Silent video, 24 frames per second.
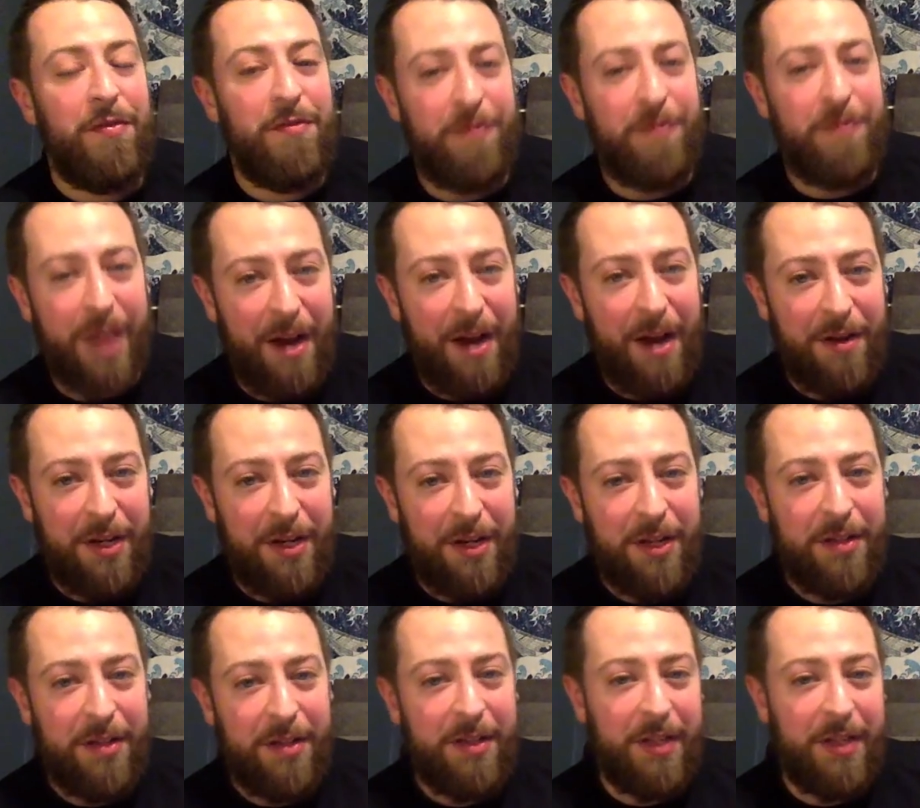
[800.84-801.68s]

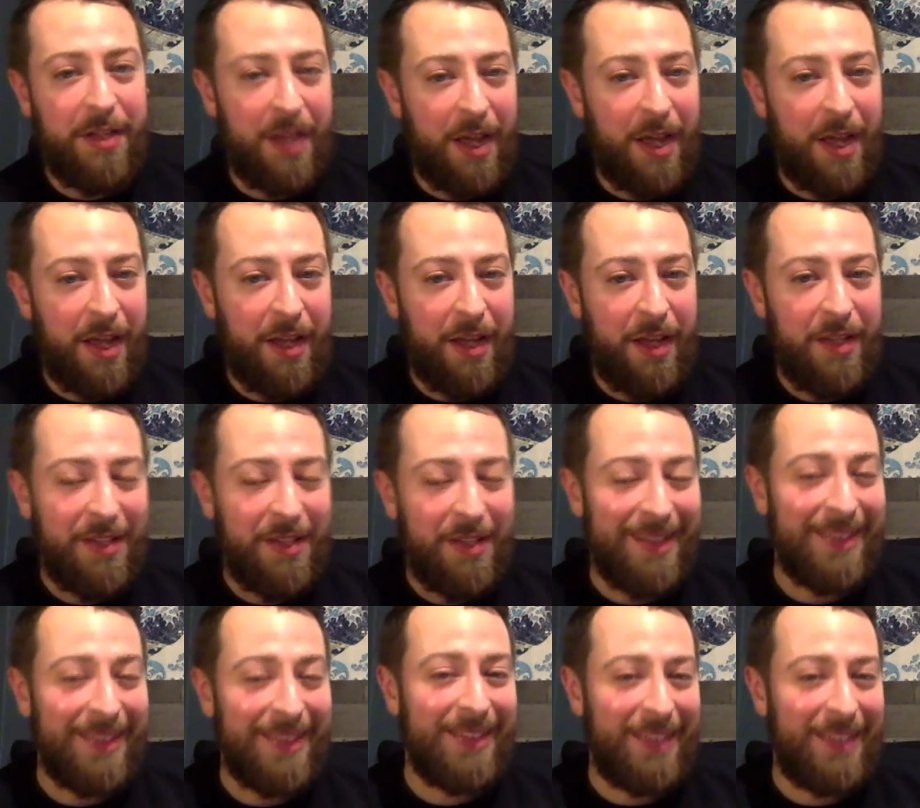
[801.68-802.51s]
variant guy
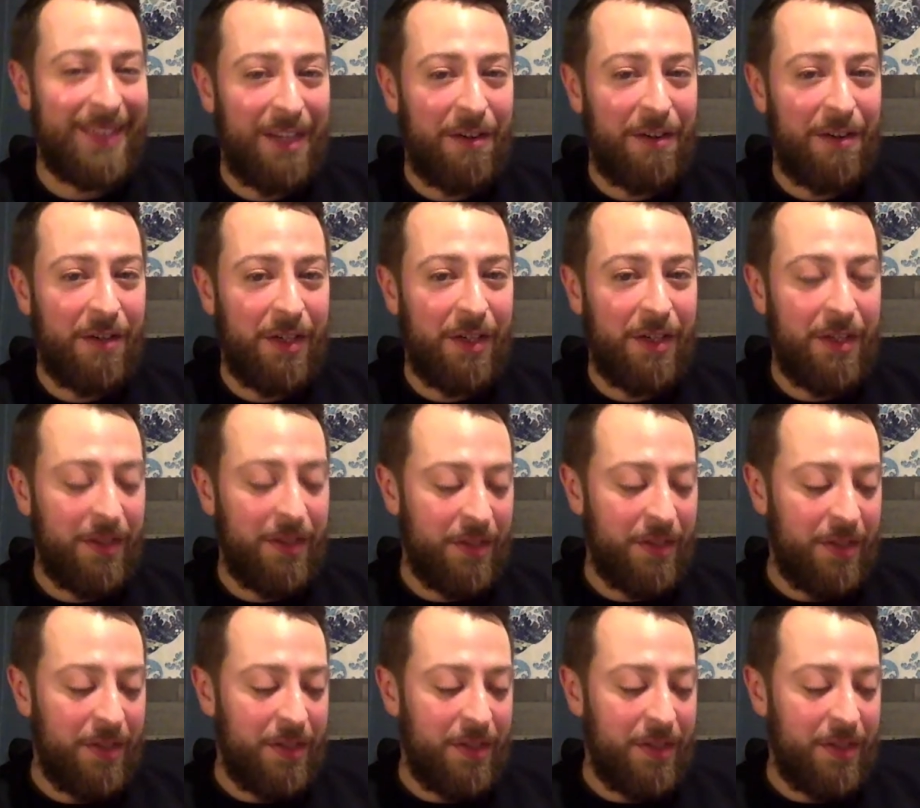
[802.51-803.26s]
necessarily.